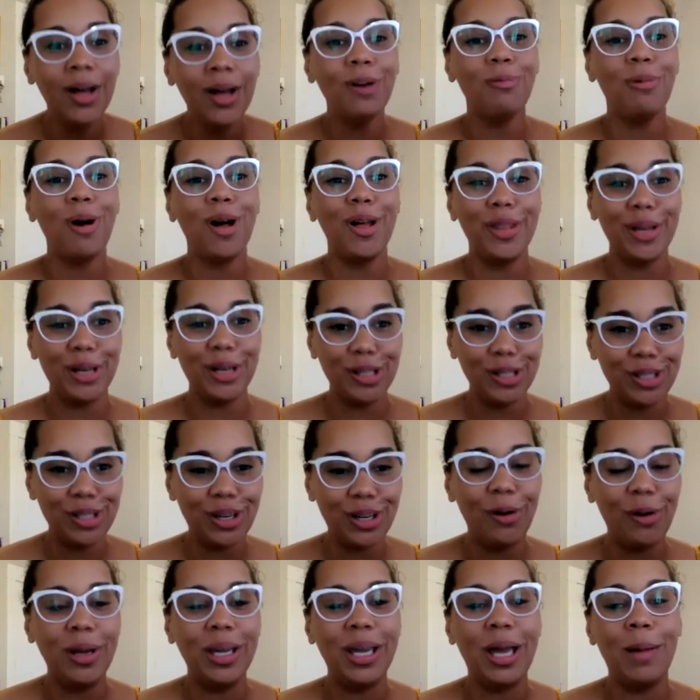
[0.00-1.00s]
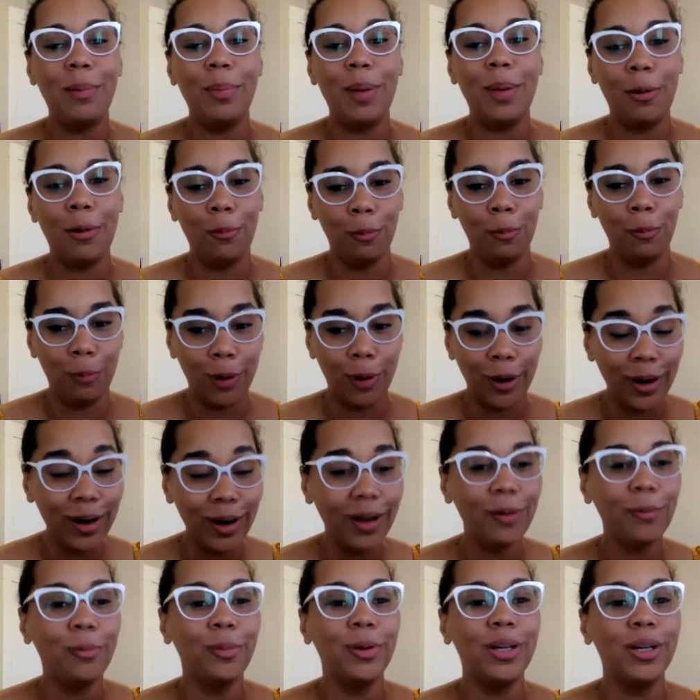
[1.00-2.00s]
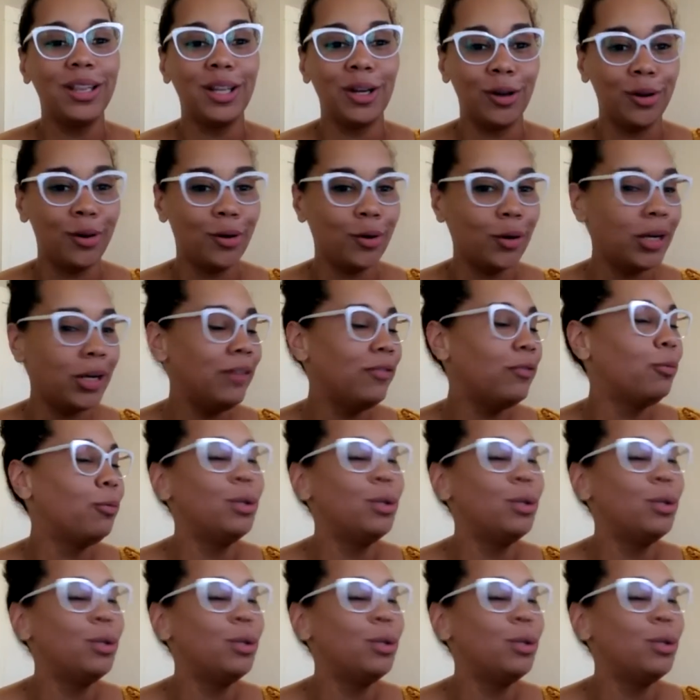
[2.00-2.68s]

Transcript: while they're showing up at work with their grief,